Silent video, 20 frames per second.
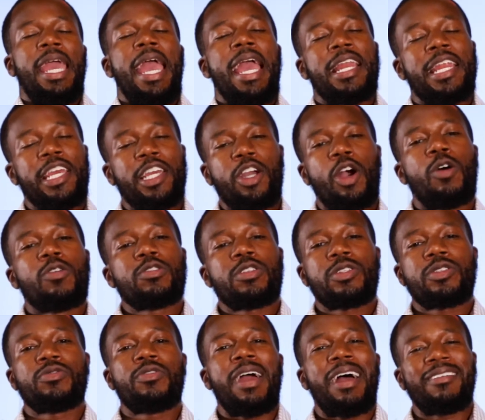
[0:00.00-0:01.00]
And he
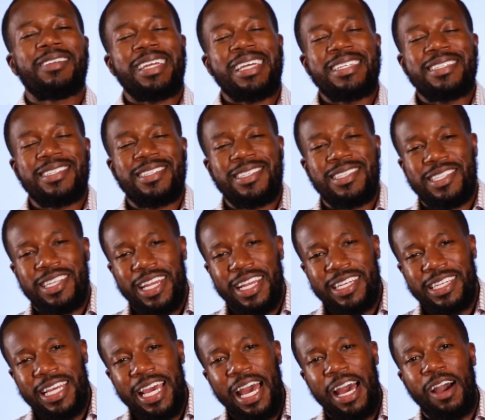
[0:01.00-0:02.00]
goes throughout his
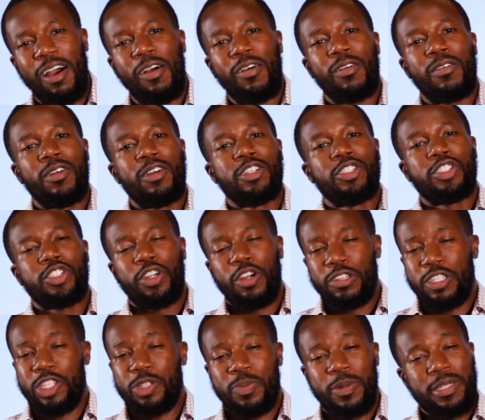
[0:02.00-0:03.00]
Gentile
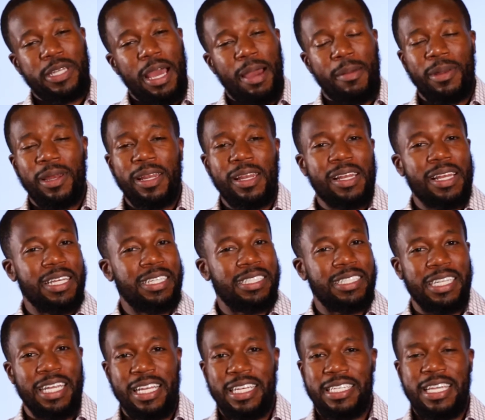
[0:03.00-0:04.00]
churches, predominantly
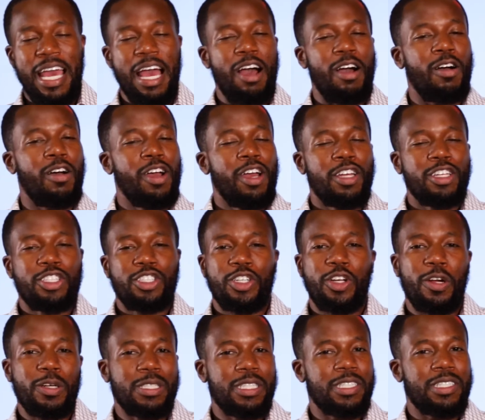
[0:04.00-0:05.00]
Gentile
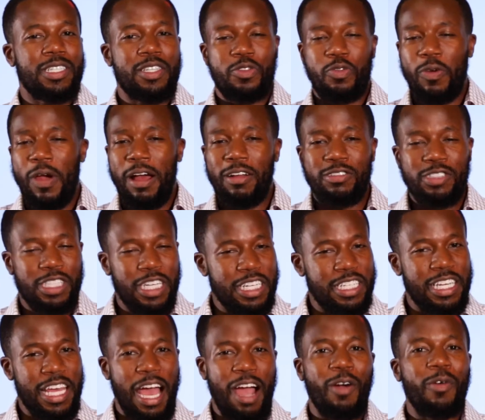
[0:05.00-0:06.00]
churches throughout
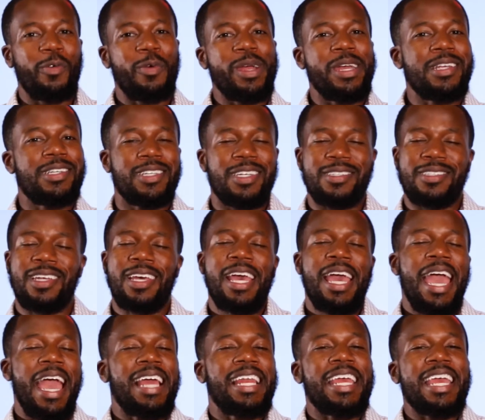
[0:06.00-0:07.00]
Gentile regions,
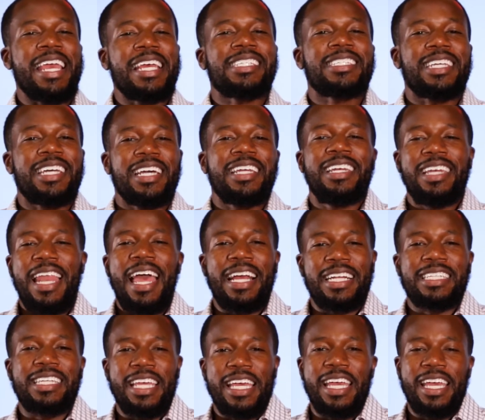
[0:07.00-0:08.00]
and he's
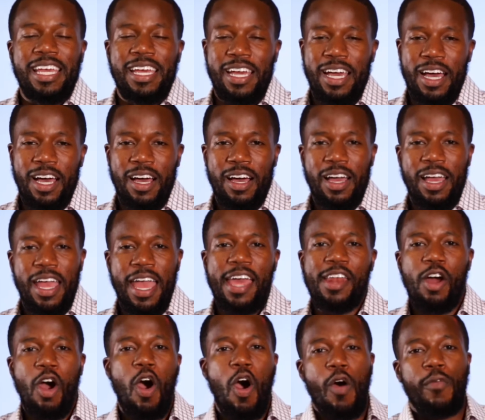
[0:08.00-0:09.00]
collecting
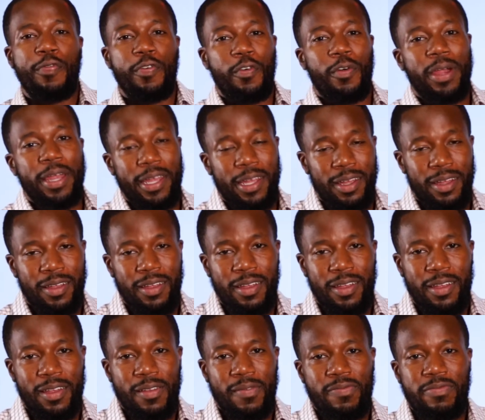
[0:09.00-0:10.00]
an offering
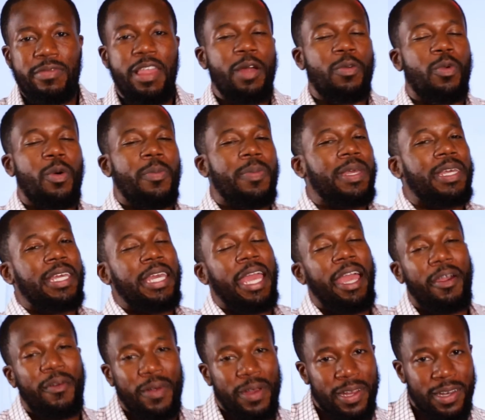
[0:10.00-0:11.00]
that will be
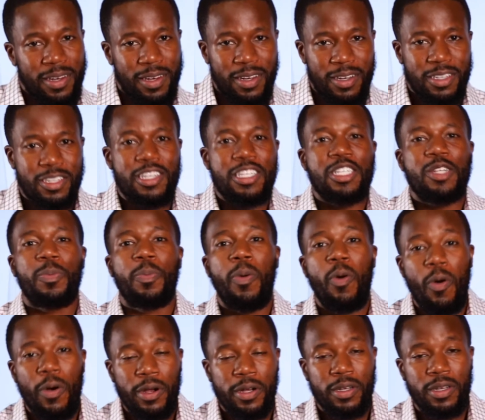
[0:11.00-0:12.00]
carried to
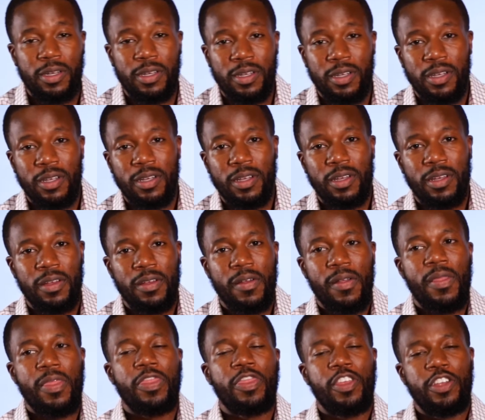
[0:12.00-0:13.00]
support
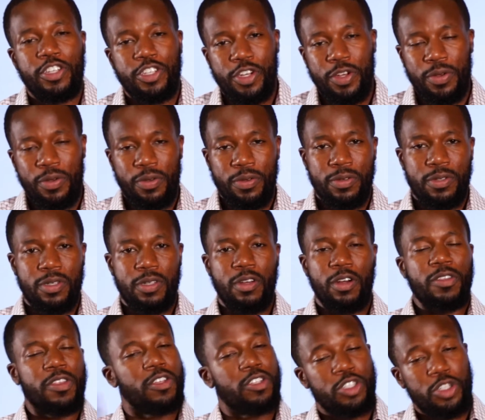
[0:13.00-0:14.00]
the Jews
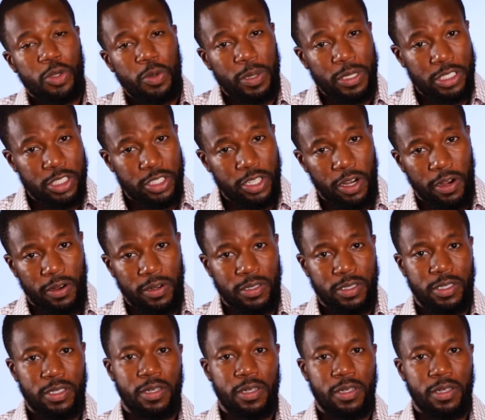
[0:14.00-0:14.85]
or the Jewish church.